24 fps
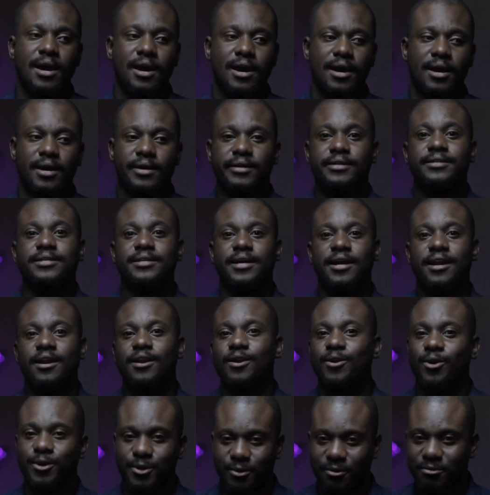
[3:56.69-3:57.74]
and a
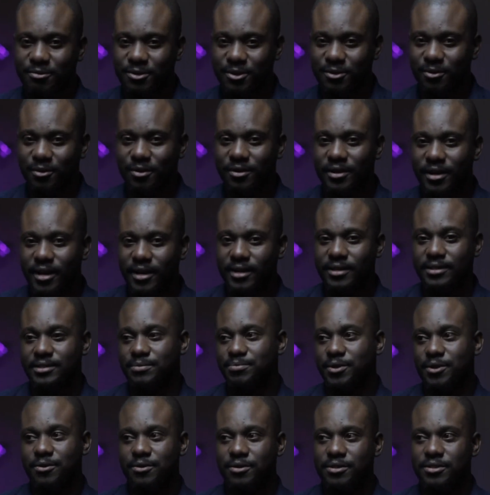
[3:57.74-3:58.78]
lot of sunlight
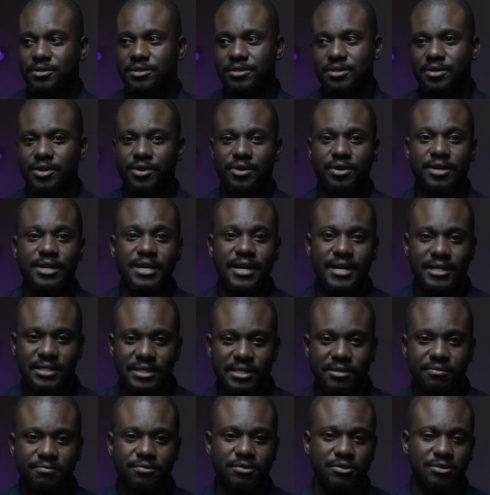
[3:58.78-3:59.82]
because they're
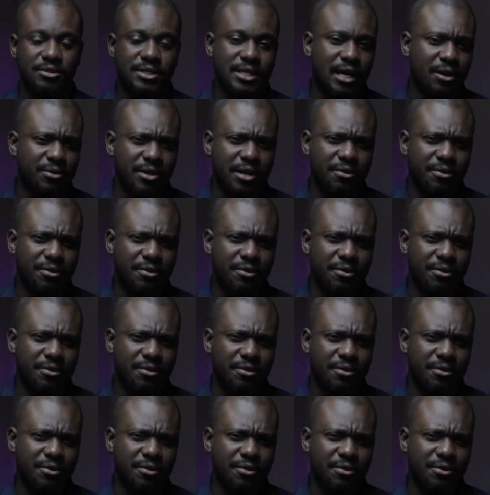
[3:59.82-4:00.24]
native to South